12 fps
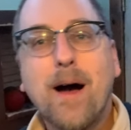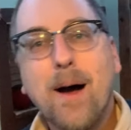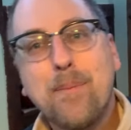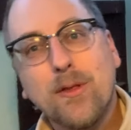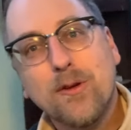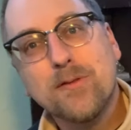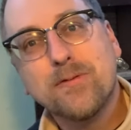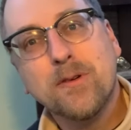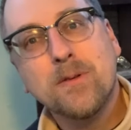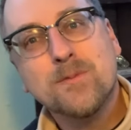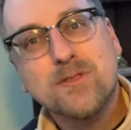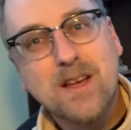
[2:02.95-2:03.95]
Popular
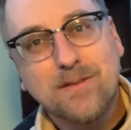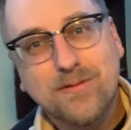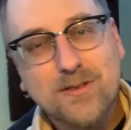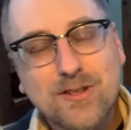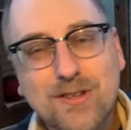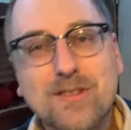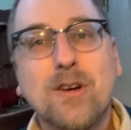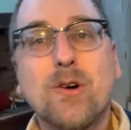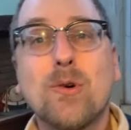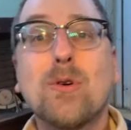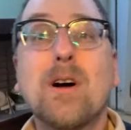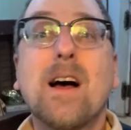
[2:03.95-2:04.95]
from San
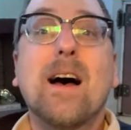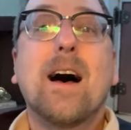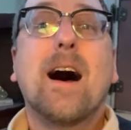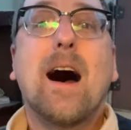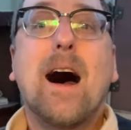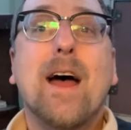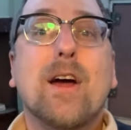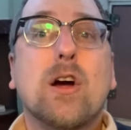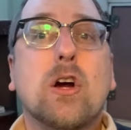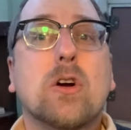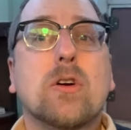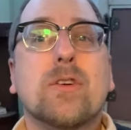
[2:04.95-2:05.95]
Francisco. I
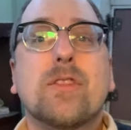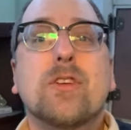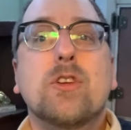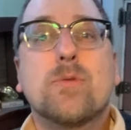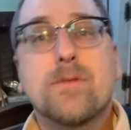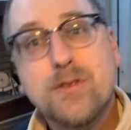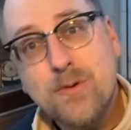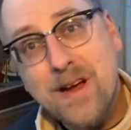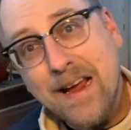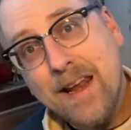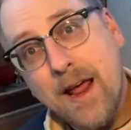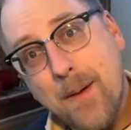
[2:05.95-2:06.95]
heard that you were
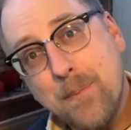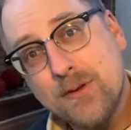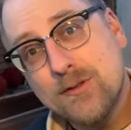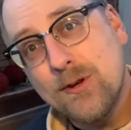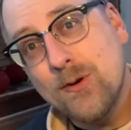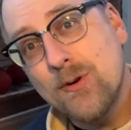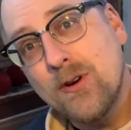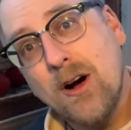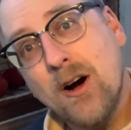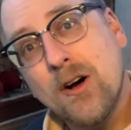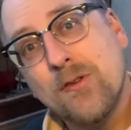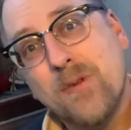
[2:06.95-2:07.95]
doing an episode
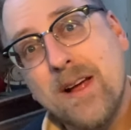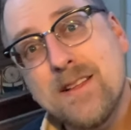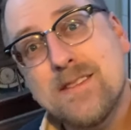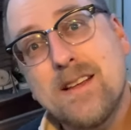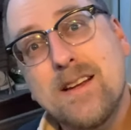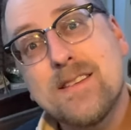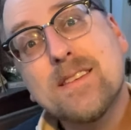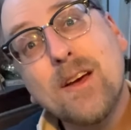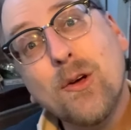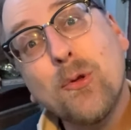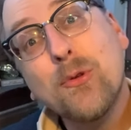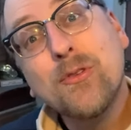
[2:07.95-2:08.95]
on Rain City
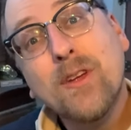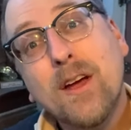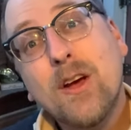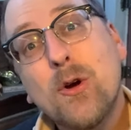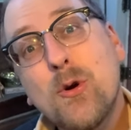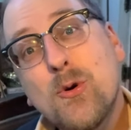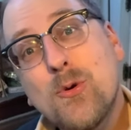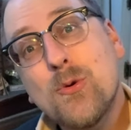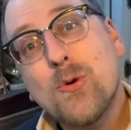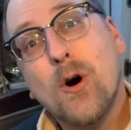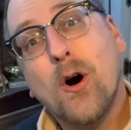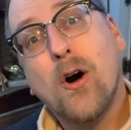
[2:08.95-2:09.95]
Skills,
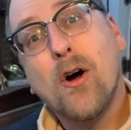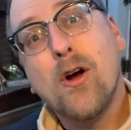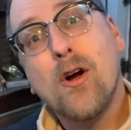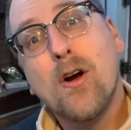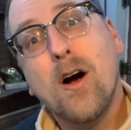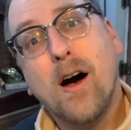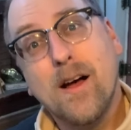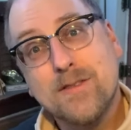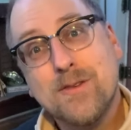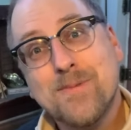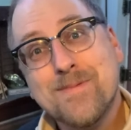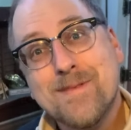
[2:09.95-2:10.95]
who are
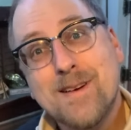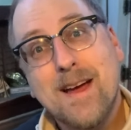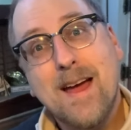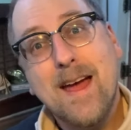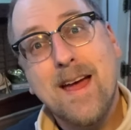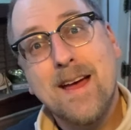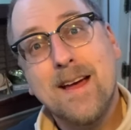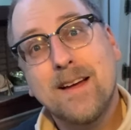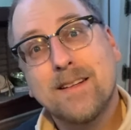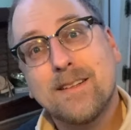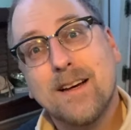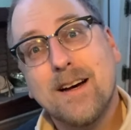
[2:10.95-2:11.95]
awesome,
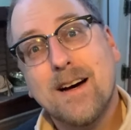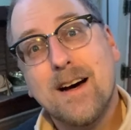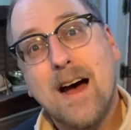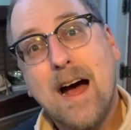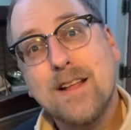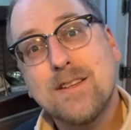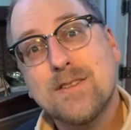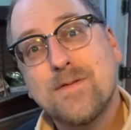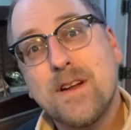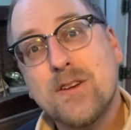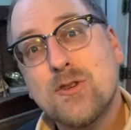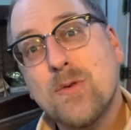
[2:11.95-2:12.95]
and uh, I just
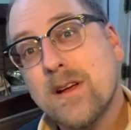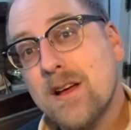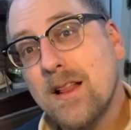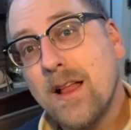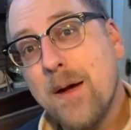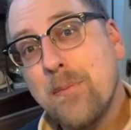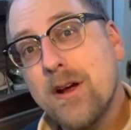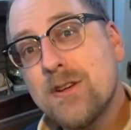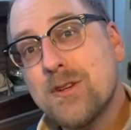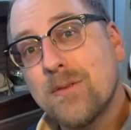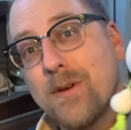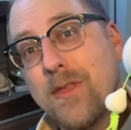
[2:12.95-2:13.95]
finished doing a
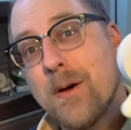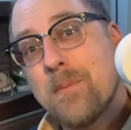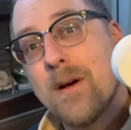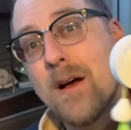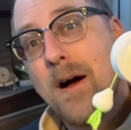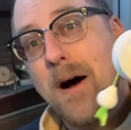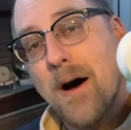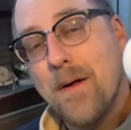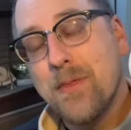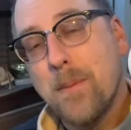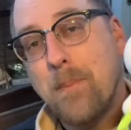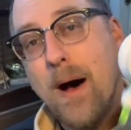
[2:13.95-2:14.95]
collaboration with them
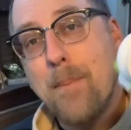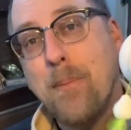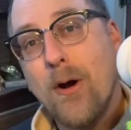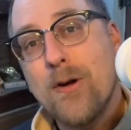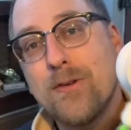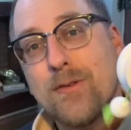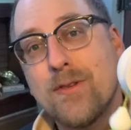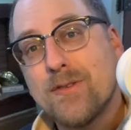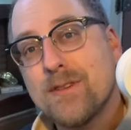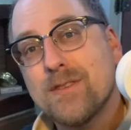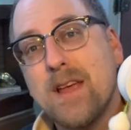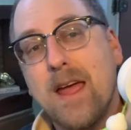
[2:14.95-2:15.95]
on the Pop Art.
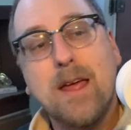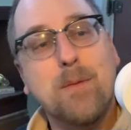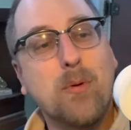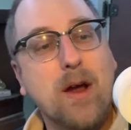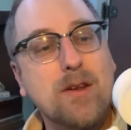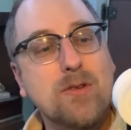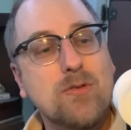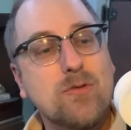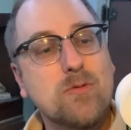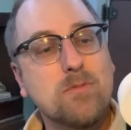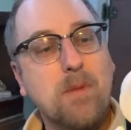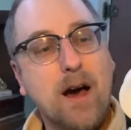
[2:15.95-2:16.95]
This is a brand
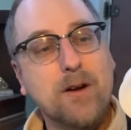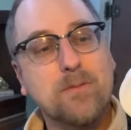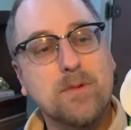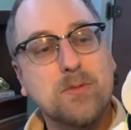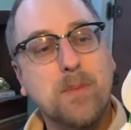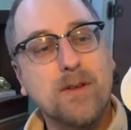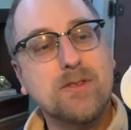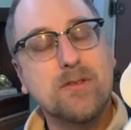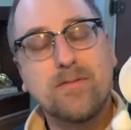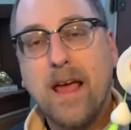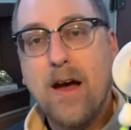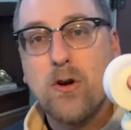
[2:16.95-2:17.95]
new modern
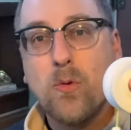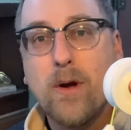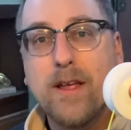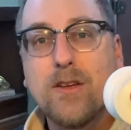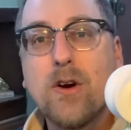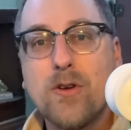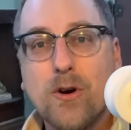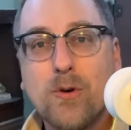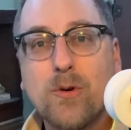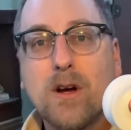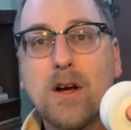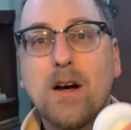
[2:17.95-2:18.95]
responsive counterweight
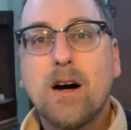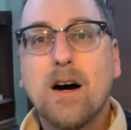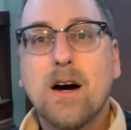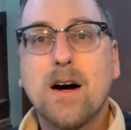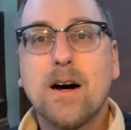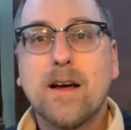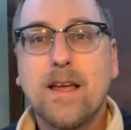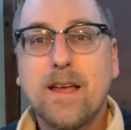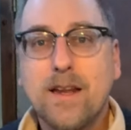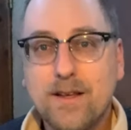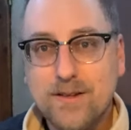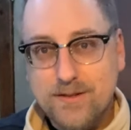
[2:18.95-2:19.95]
yo-yo. Uh,
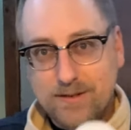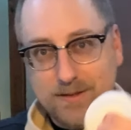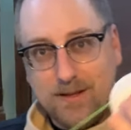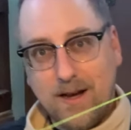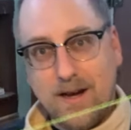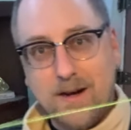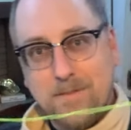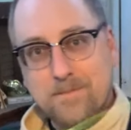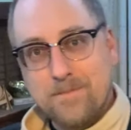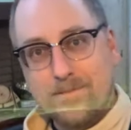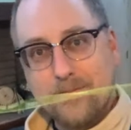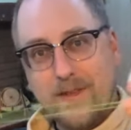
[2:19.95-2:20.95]
it is,
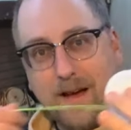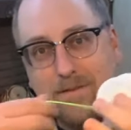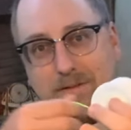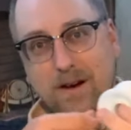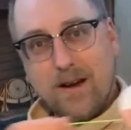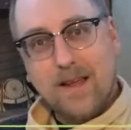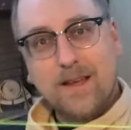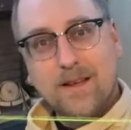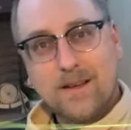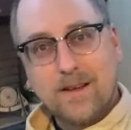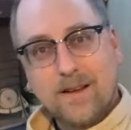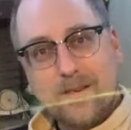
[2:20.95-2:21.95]
um, yeah,
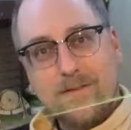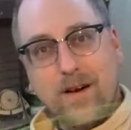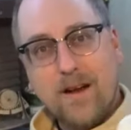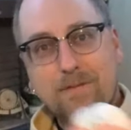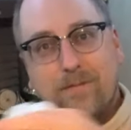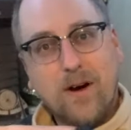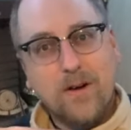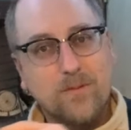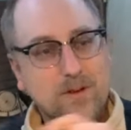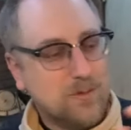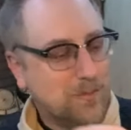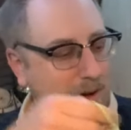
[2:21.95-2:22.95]
very, very fun,
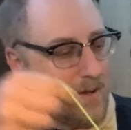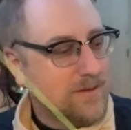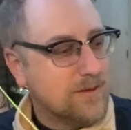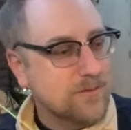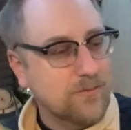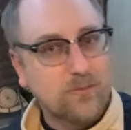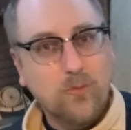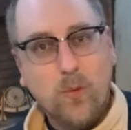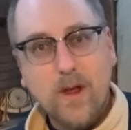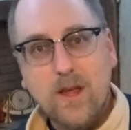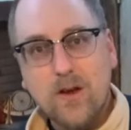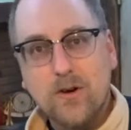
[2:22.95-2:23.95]
responsive,
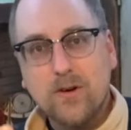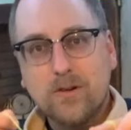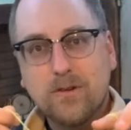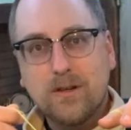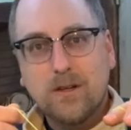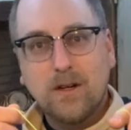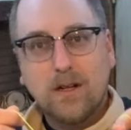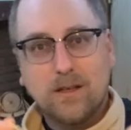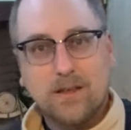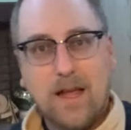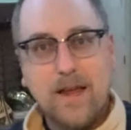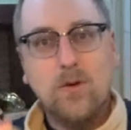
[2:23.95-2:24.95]
weird,
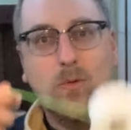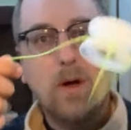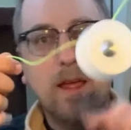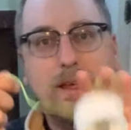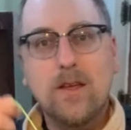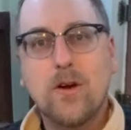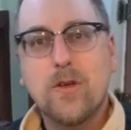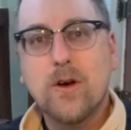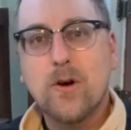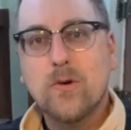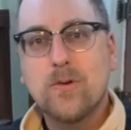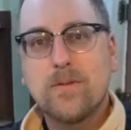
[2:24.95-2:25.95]
lightweight
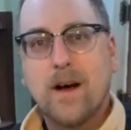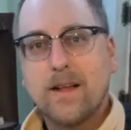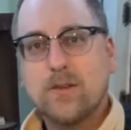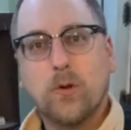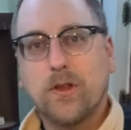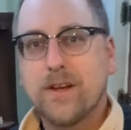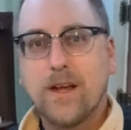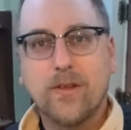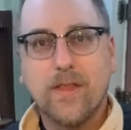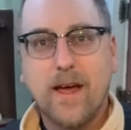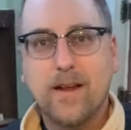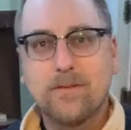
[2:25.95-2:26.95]
yo-yo. I totally
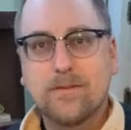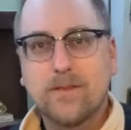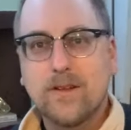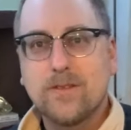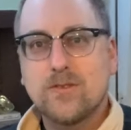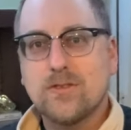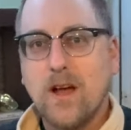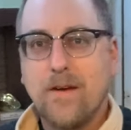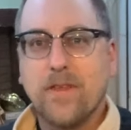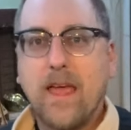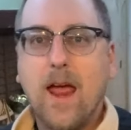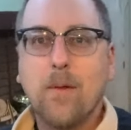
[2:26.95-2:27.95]
nailed that just
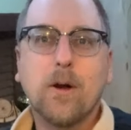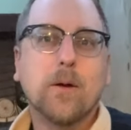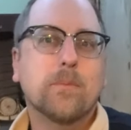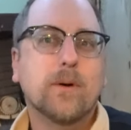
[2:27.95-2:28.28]
off the camera.